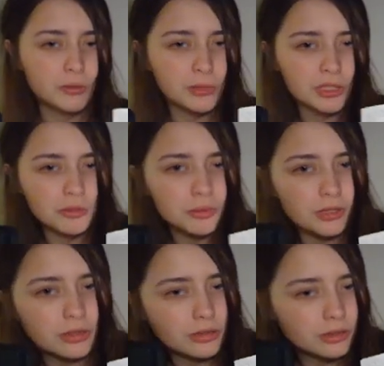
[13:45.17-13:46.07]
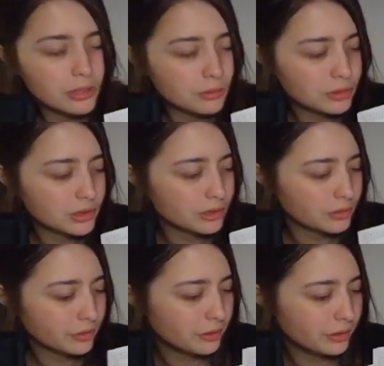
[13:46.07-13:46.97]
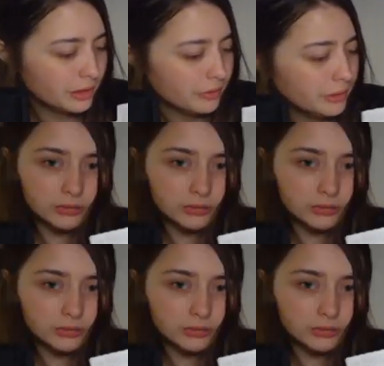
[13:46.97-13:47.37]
minutes where I thought that I was going to learn Korean.